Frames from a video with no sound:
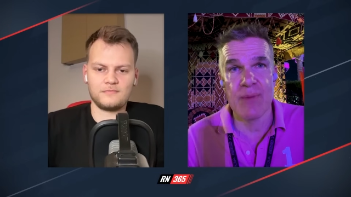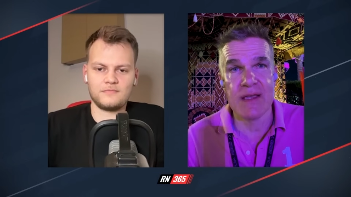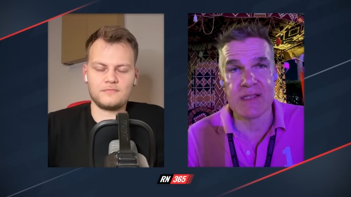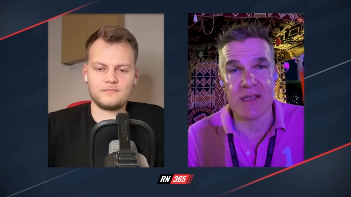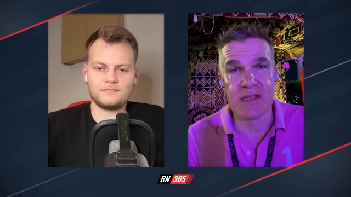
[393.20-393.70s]

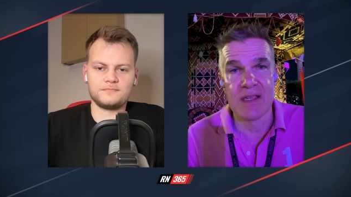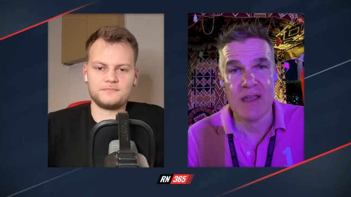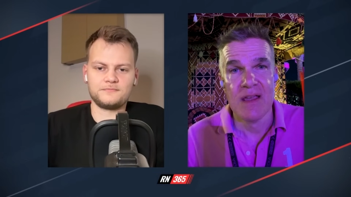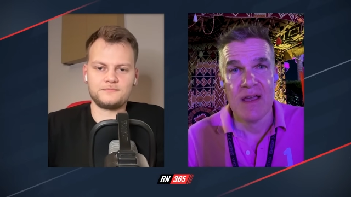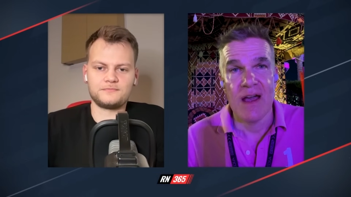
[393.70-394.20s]
Speaker 1: basis.
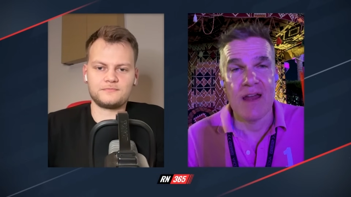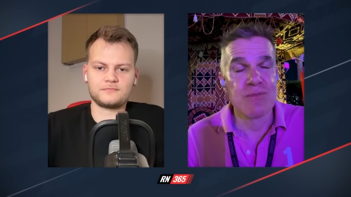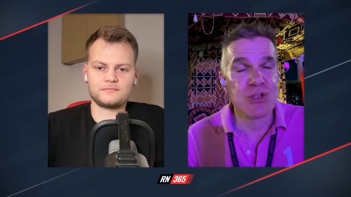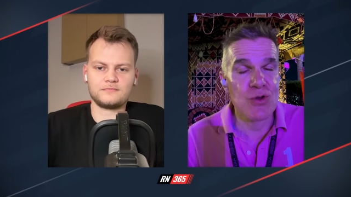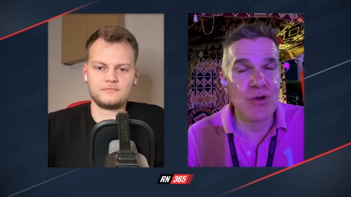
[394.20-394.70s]
And I'm
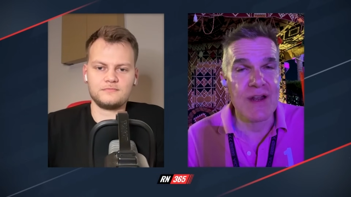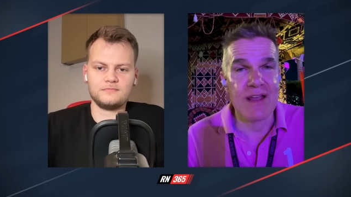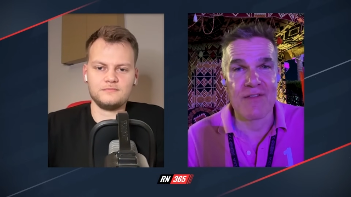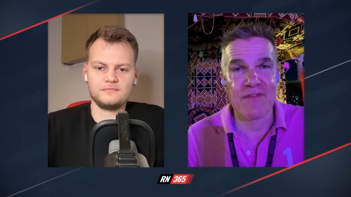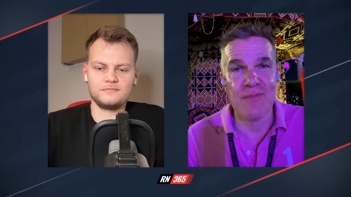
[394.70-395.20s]
sure, Nick,
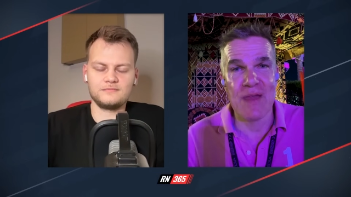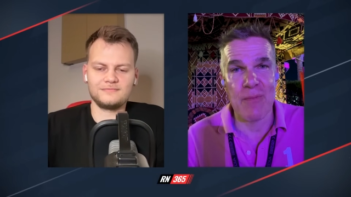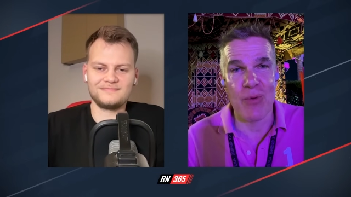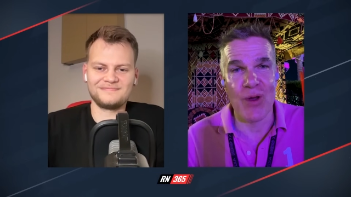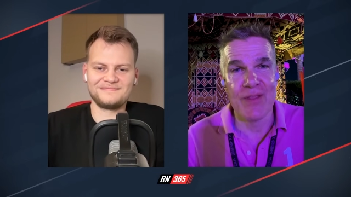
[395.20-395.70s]
from that
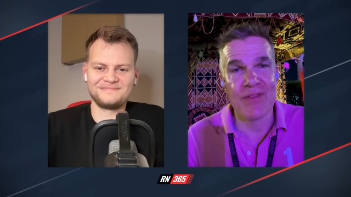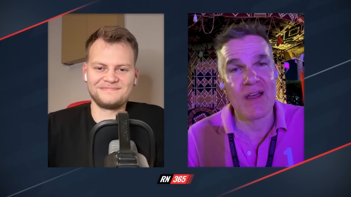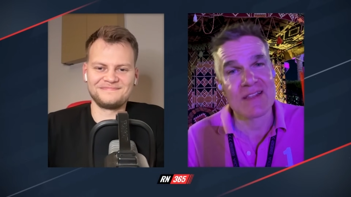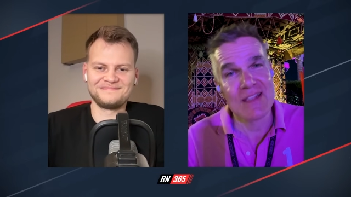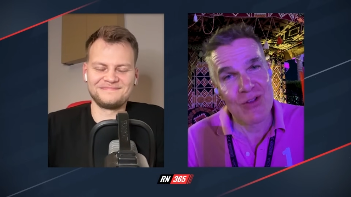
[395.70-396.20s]
point,
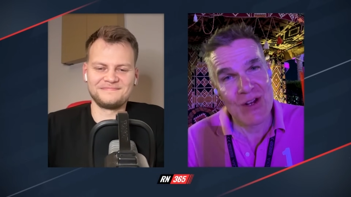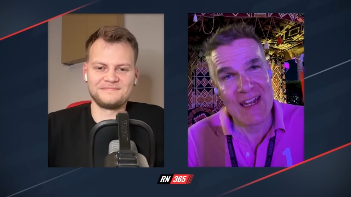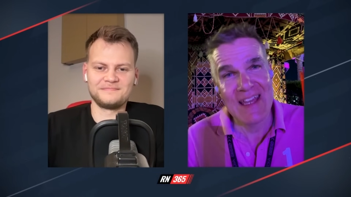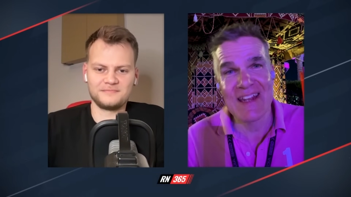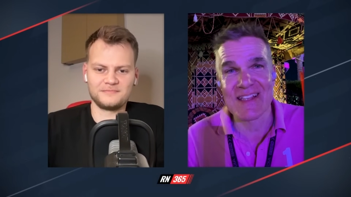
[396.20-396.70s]
that's now going to
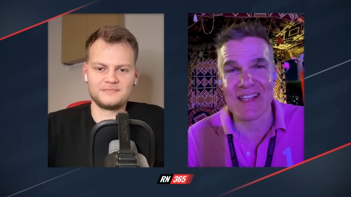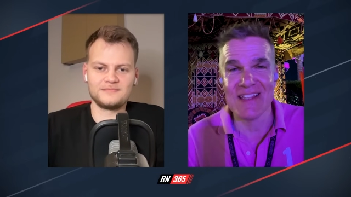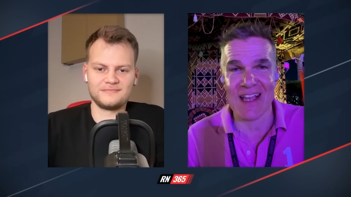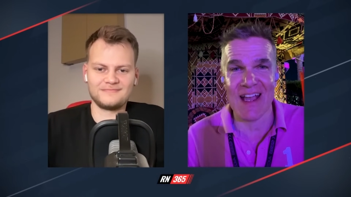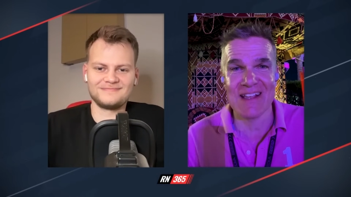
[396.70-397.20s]
lead us
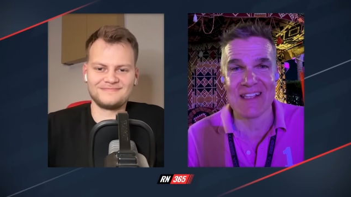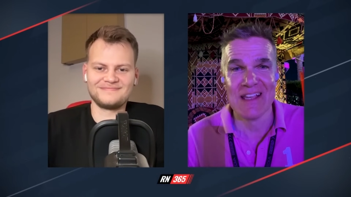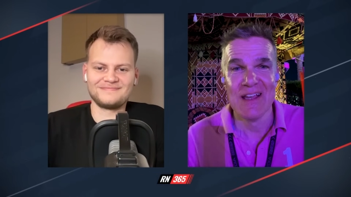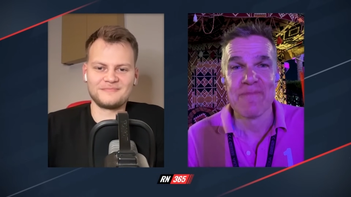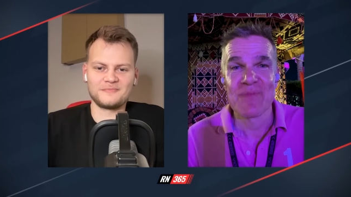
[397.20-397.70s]
into Haas
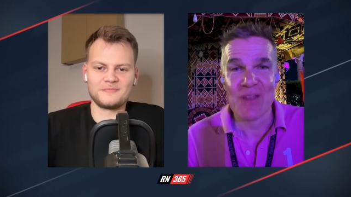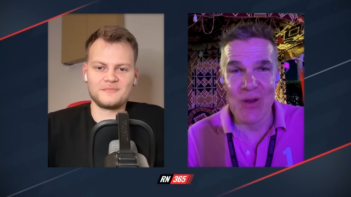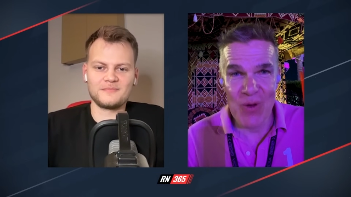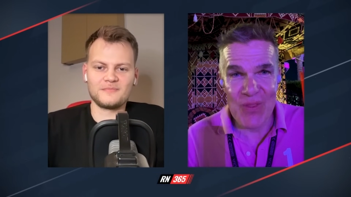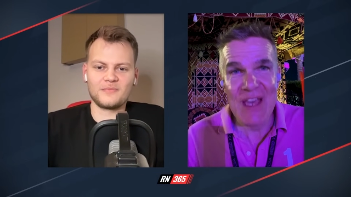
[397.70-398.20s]
and
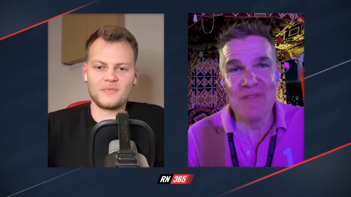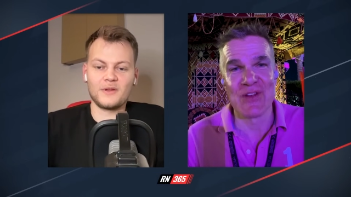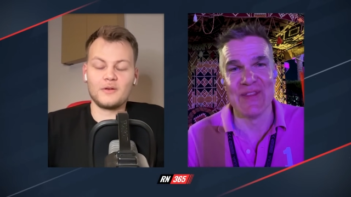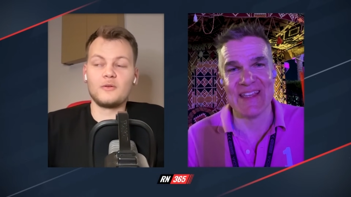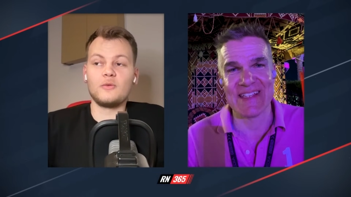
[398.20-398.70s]
what they've
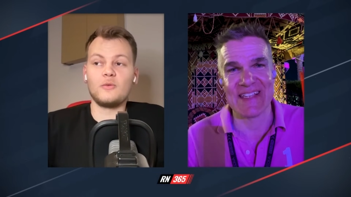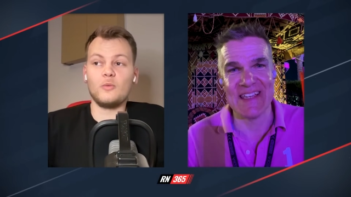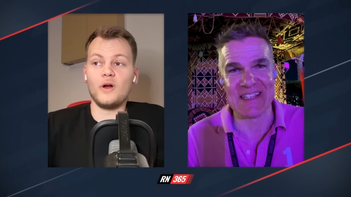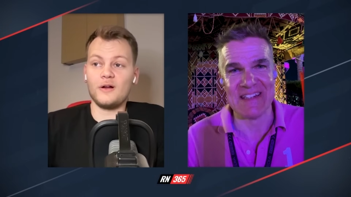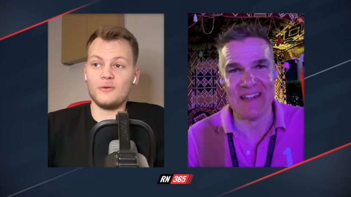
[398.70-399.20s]
done this
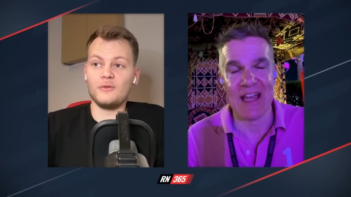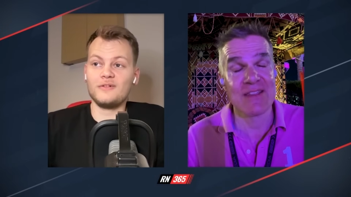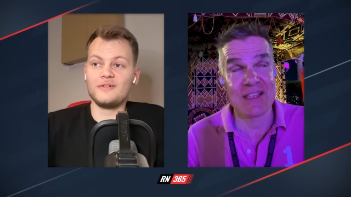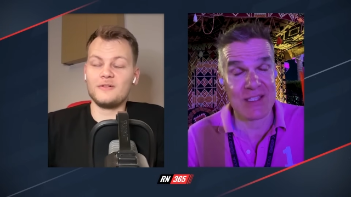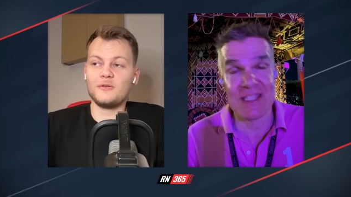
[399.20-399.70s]
season.
Speaker 2: Well, uh,
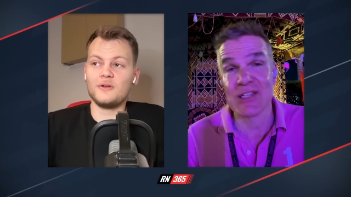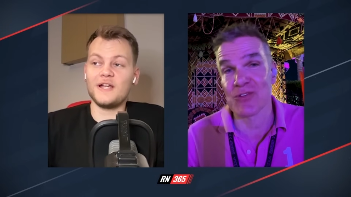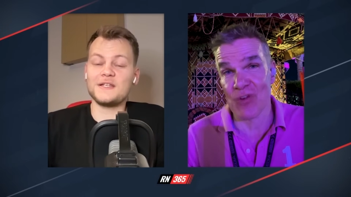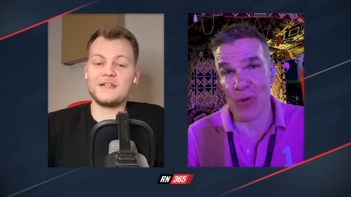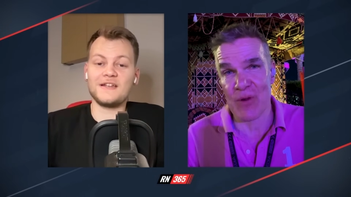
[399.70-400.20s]
this, this
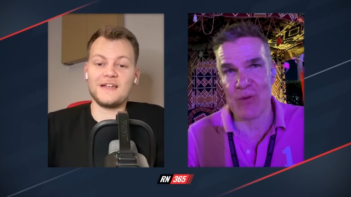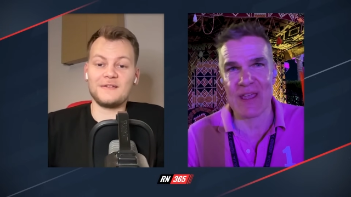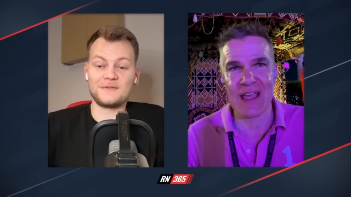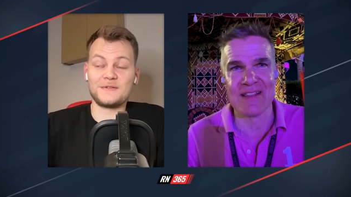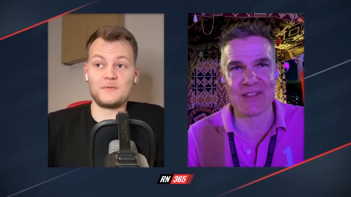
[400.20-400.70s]
Grand Prix
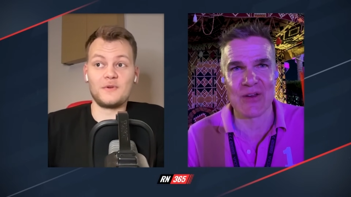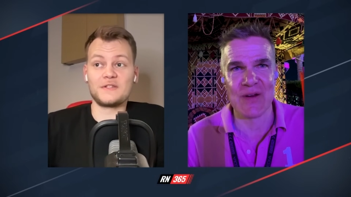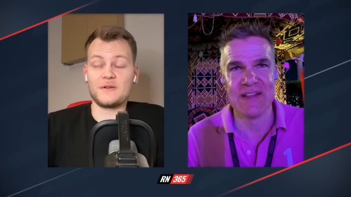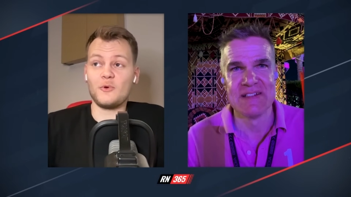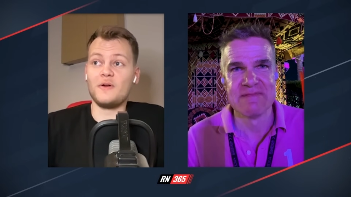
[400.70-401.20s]
weekend.
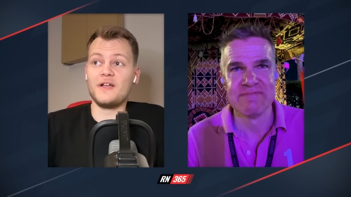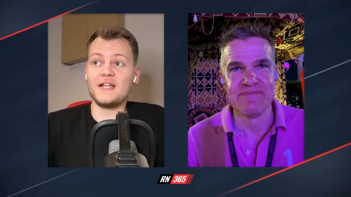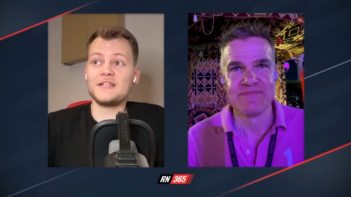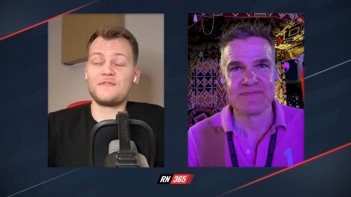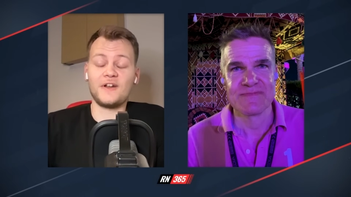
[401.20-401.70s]
Well,
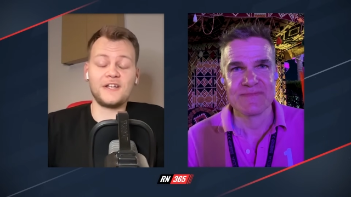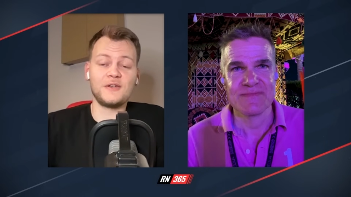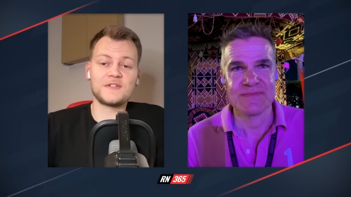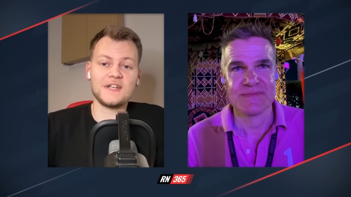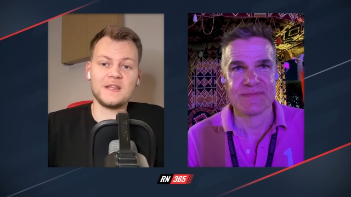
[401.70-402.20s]
it's funny
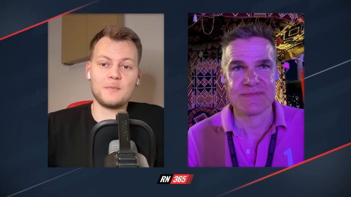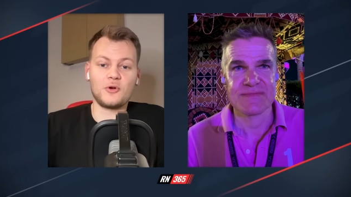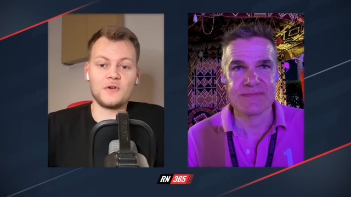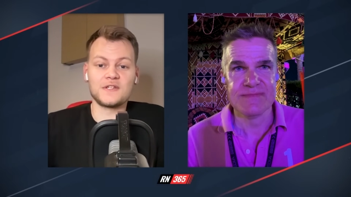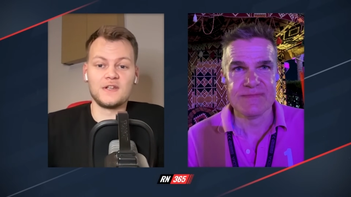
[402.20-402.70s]
you say that,
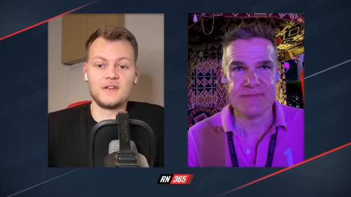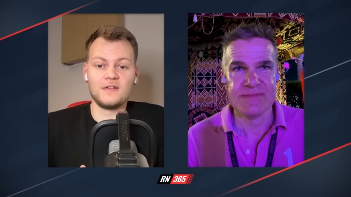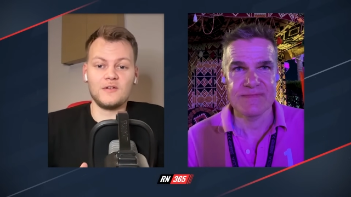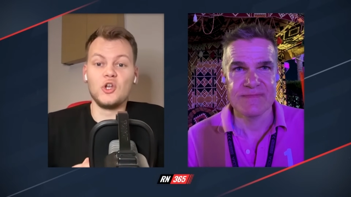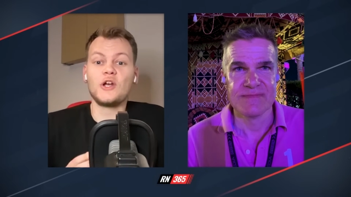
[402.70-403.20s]
because
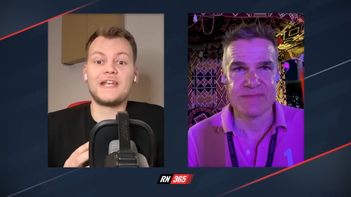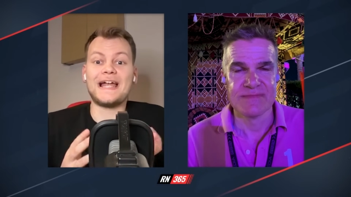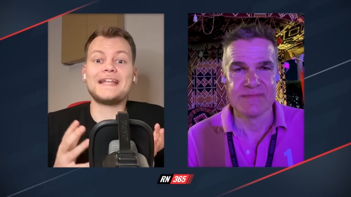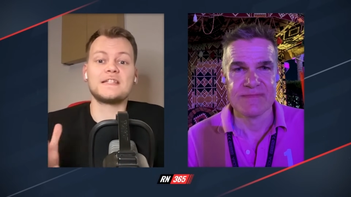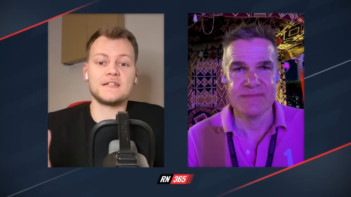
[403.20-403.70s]
looking
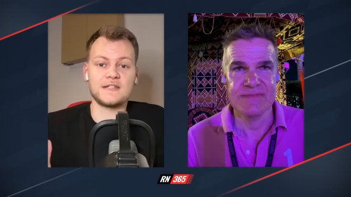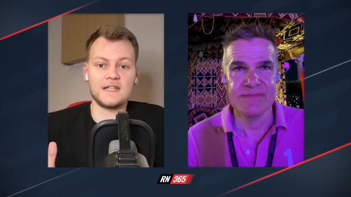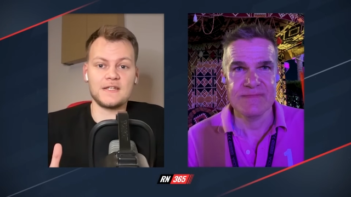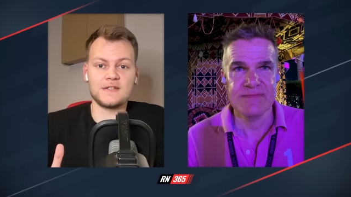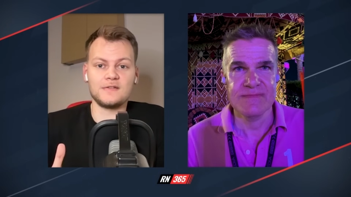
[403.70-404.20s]
ahead to this
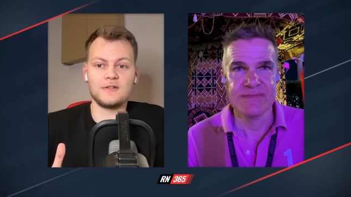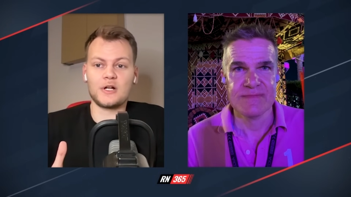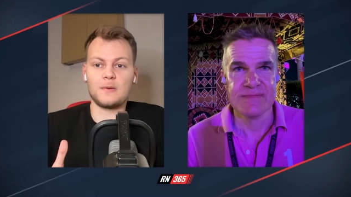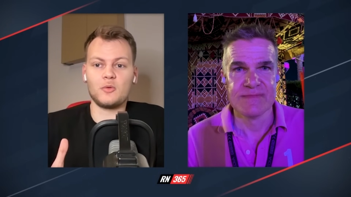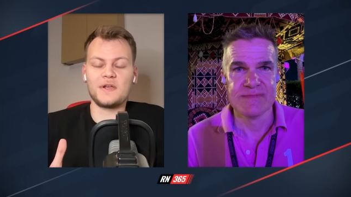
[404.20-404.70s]
season, you know,
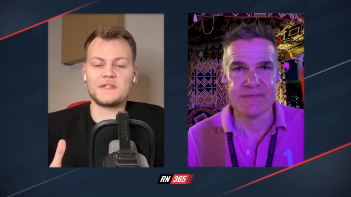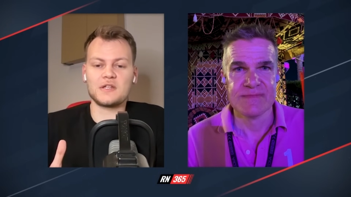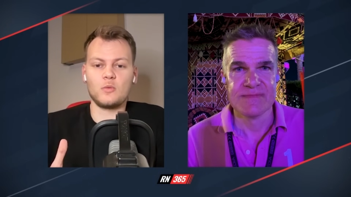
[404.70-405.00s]
a couple of weeks